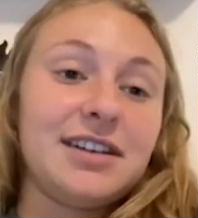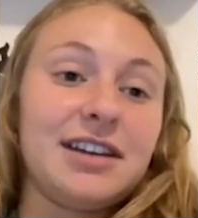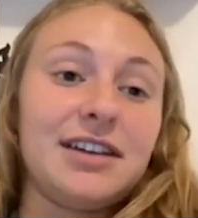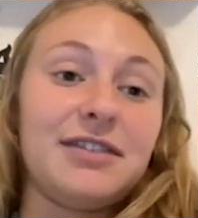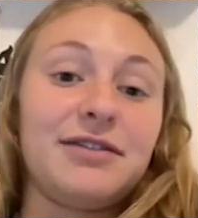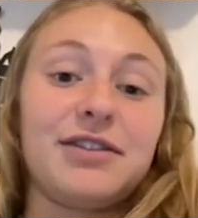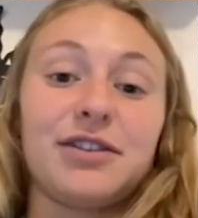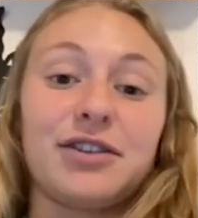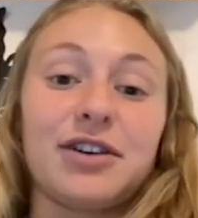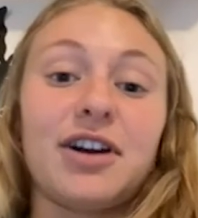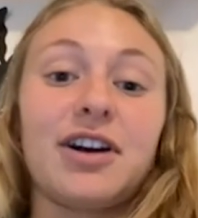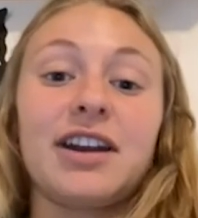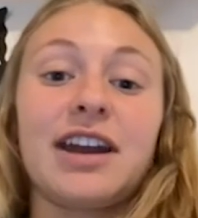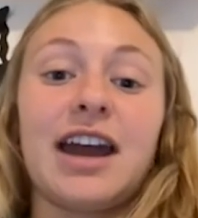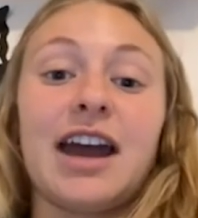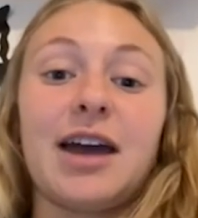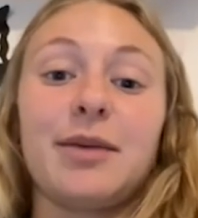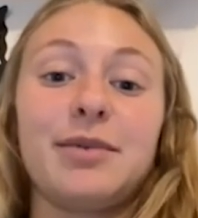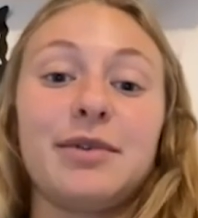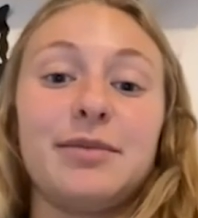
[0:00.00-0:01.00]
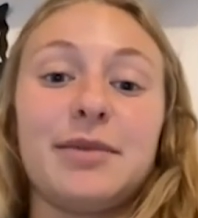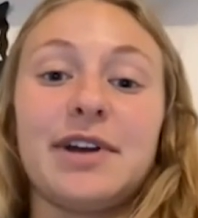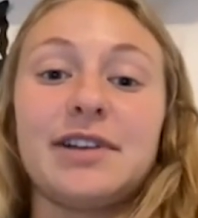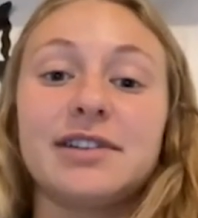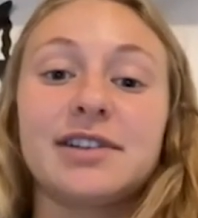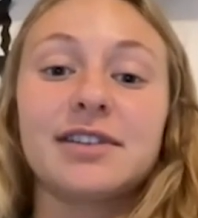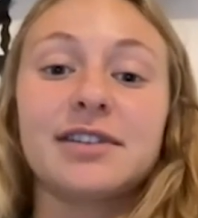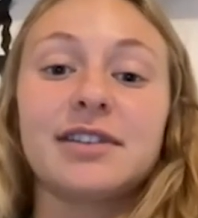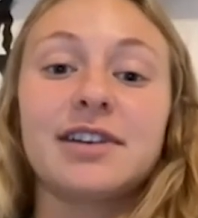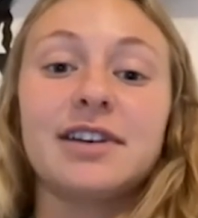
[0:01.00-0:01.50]
if you're not happy
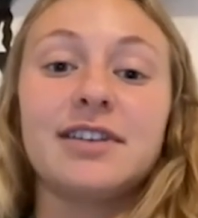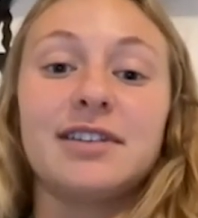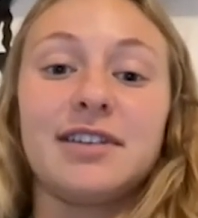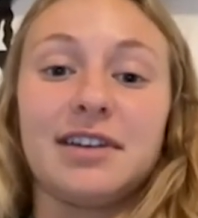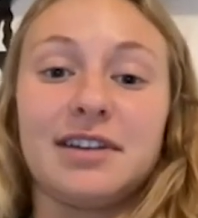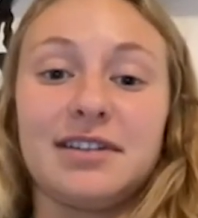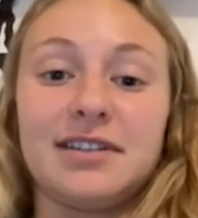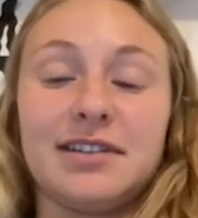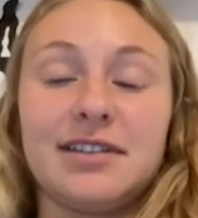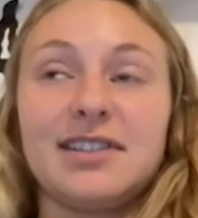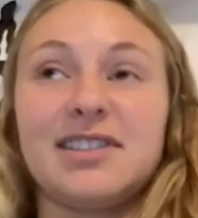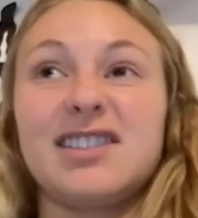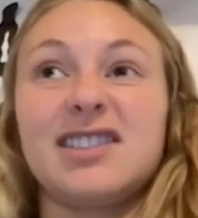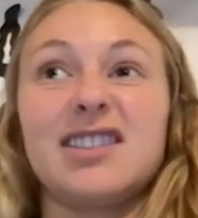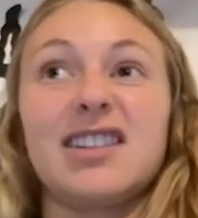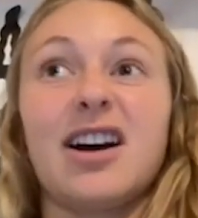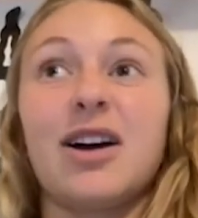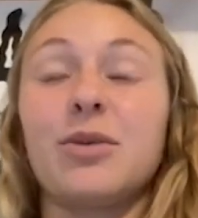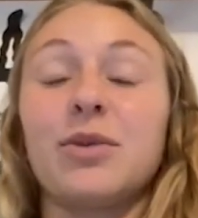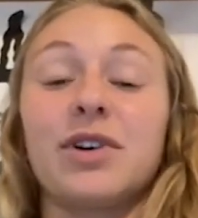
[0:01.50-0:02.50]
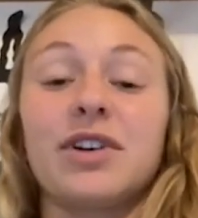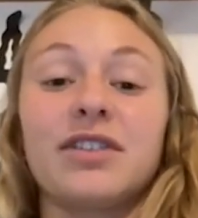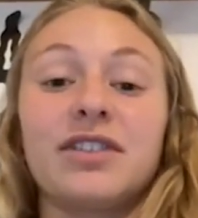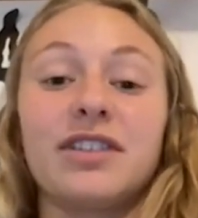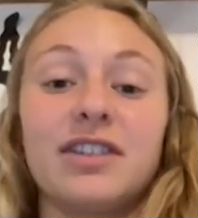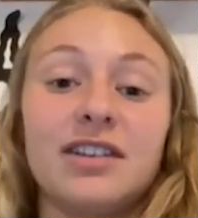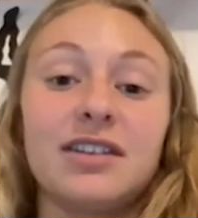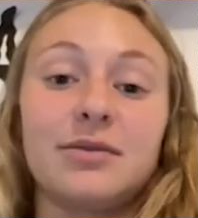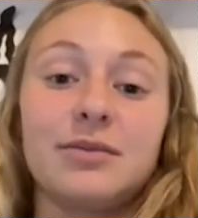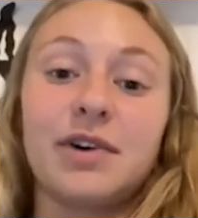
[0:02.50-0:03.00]
mentally, then it's not worth
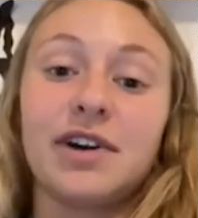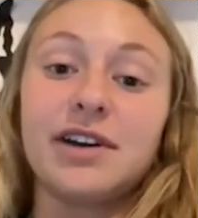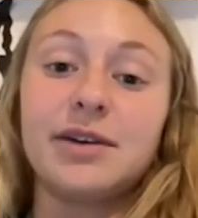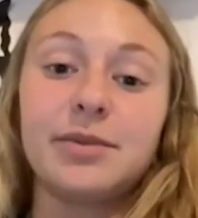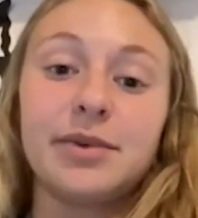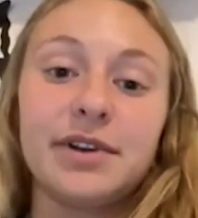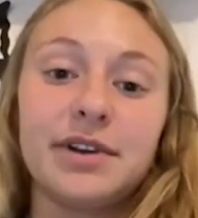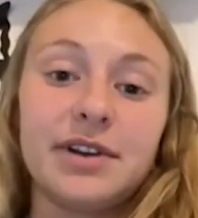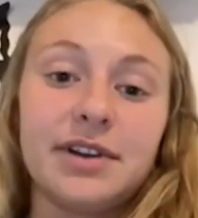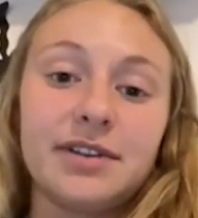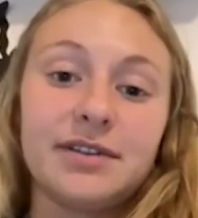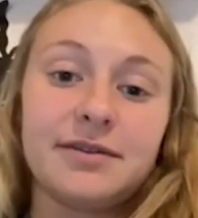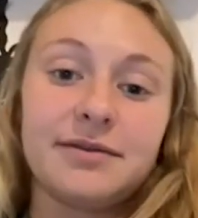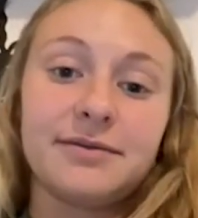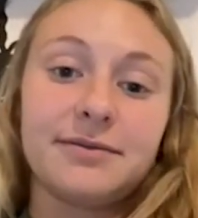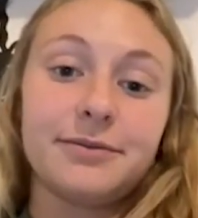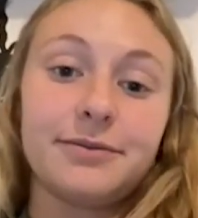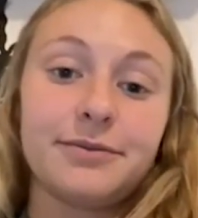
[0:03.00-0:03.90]
it, in my opinion.